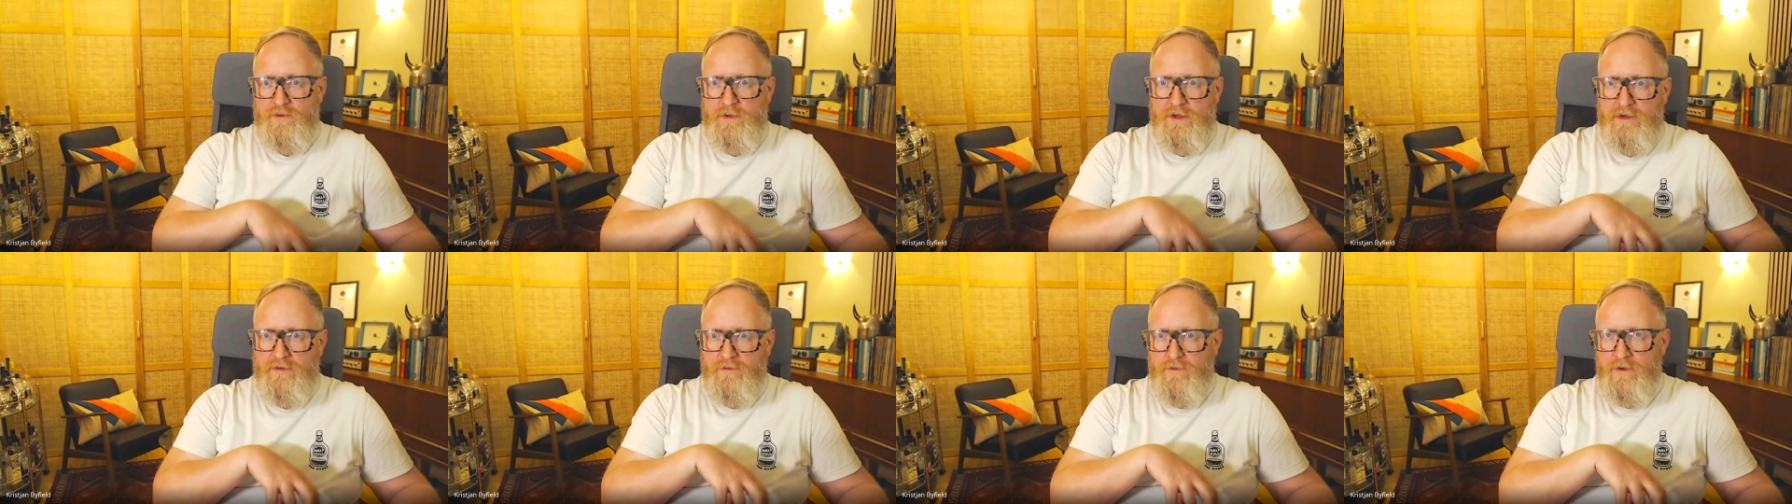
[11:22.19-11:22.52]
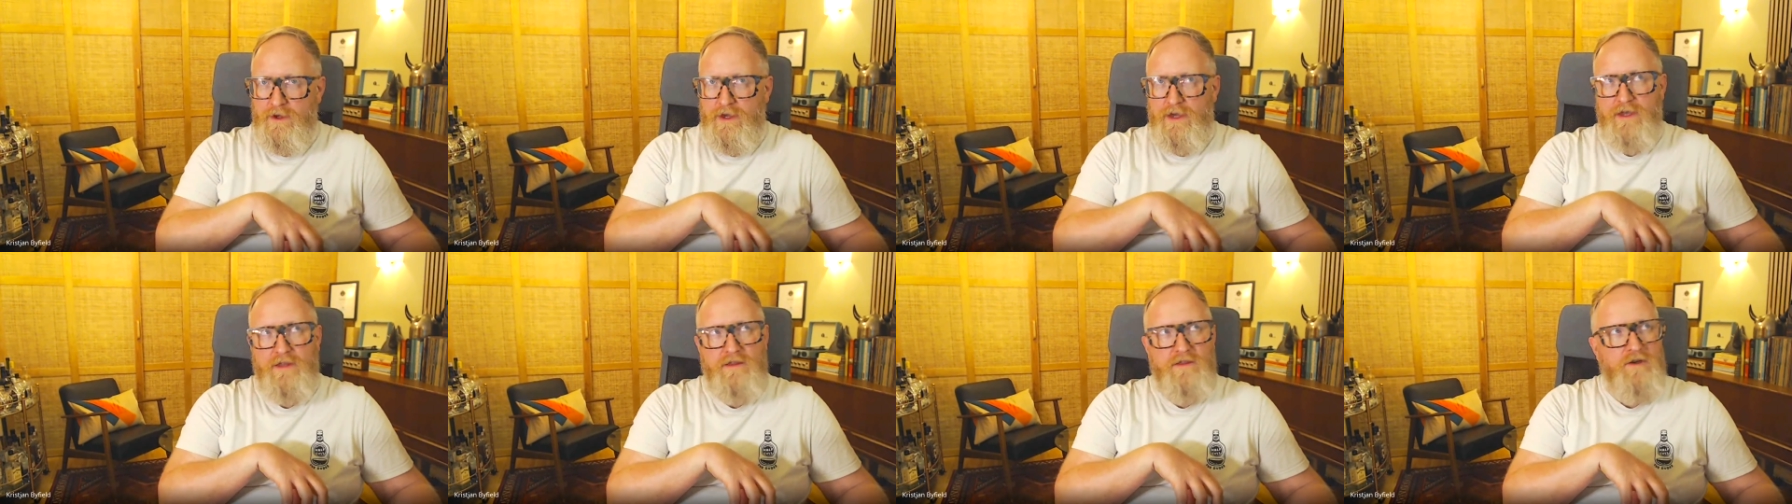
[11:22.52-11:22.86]

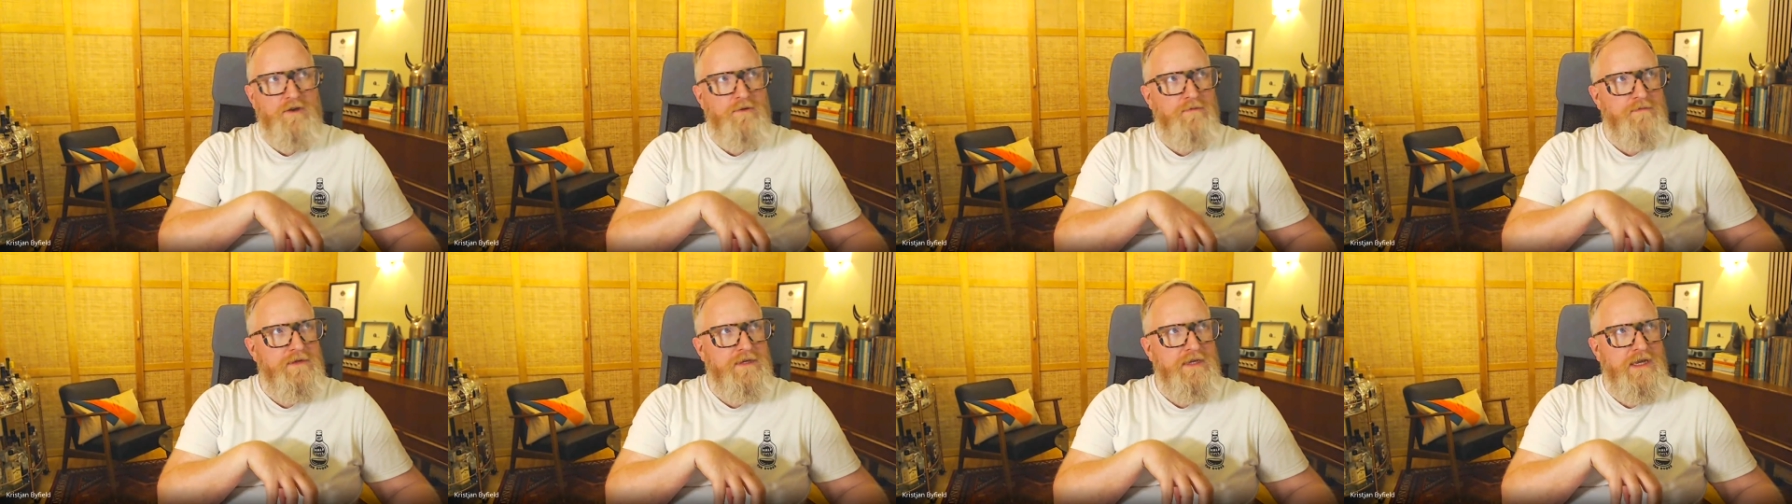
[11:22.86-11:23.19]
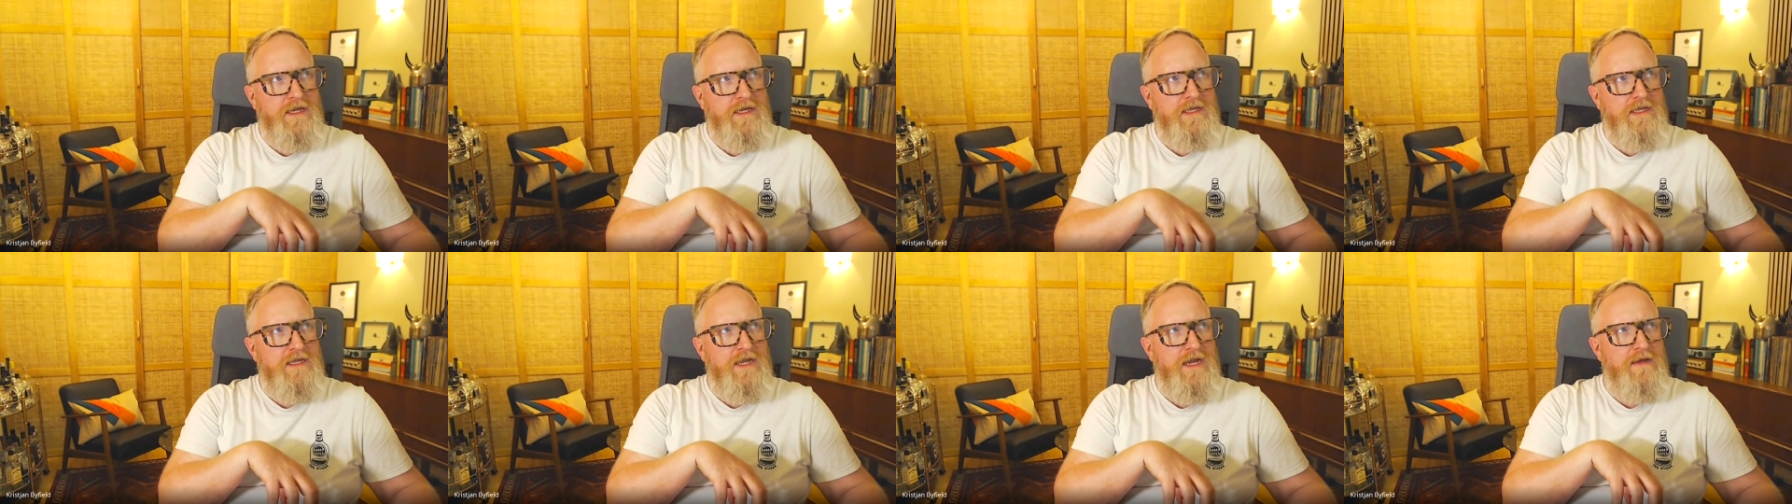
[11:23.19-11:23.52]
We
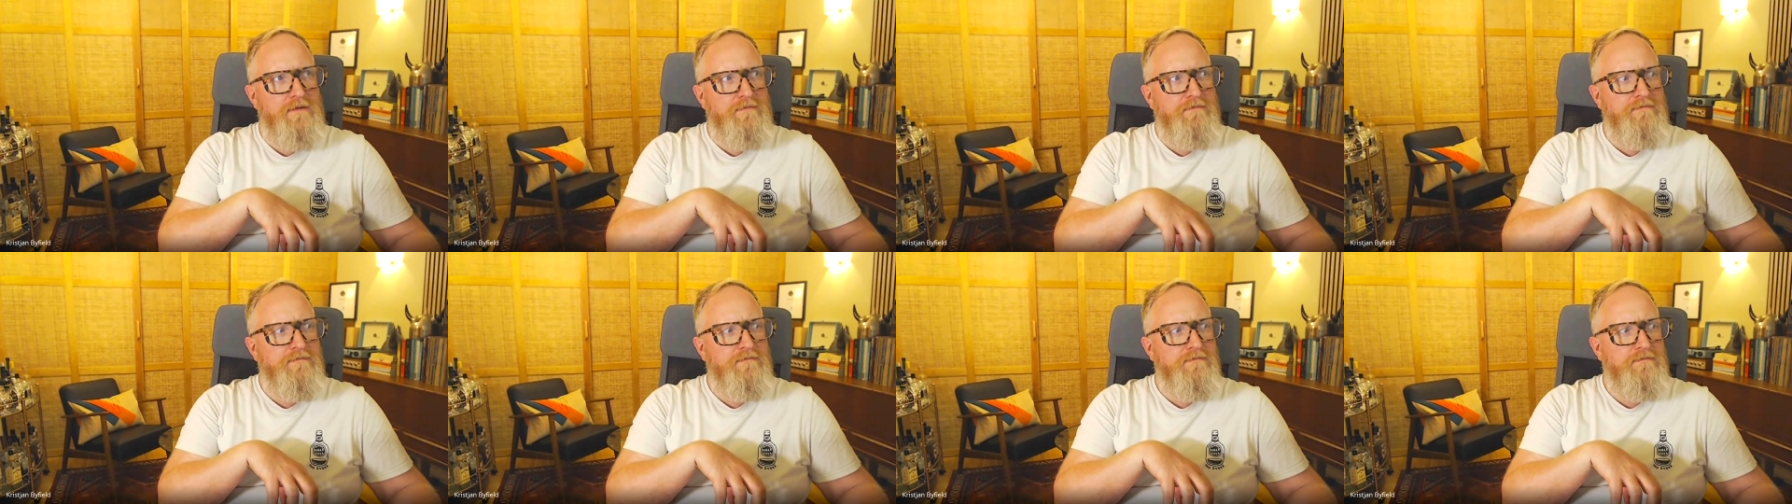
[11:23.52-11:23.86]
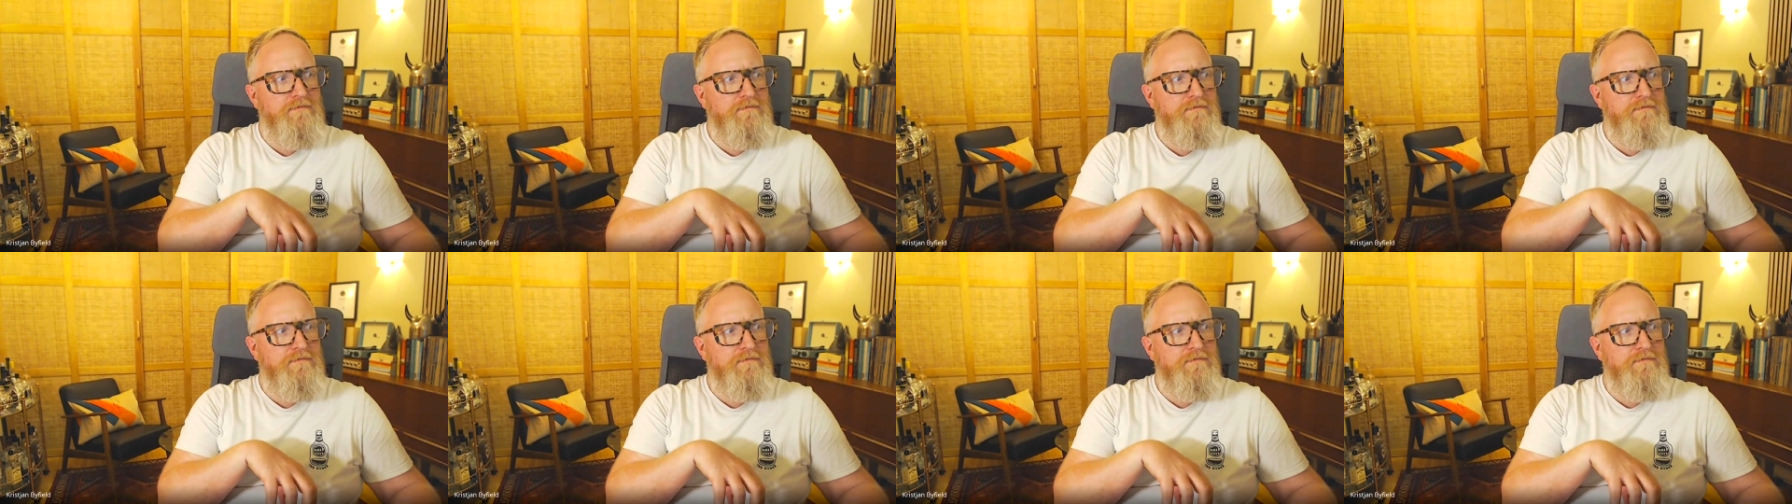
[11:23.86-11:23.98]
adopted I